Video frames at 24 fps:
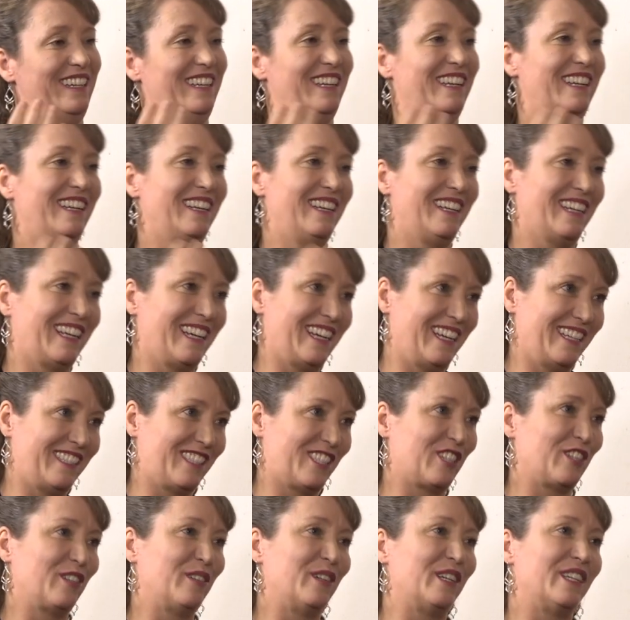It indicates
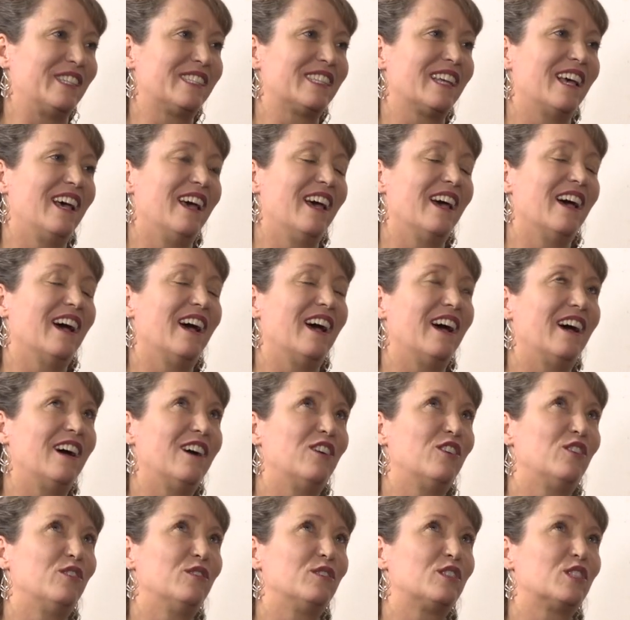to us
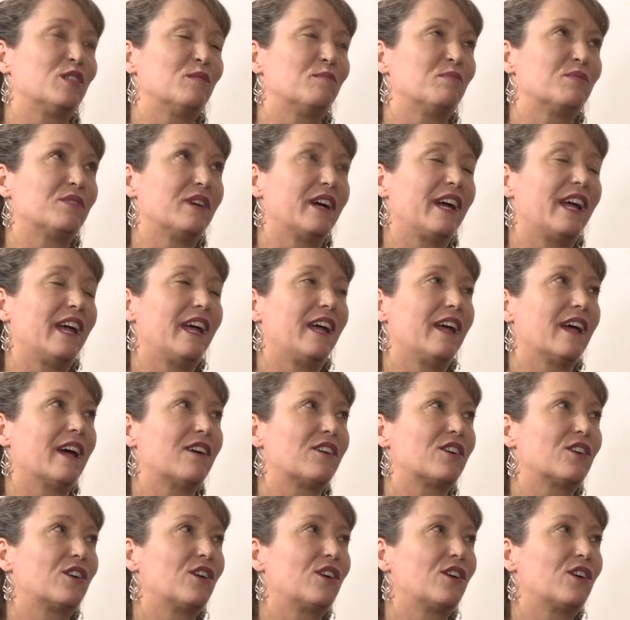how to pray, how to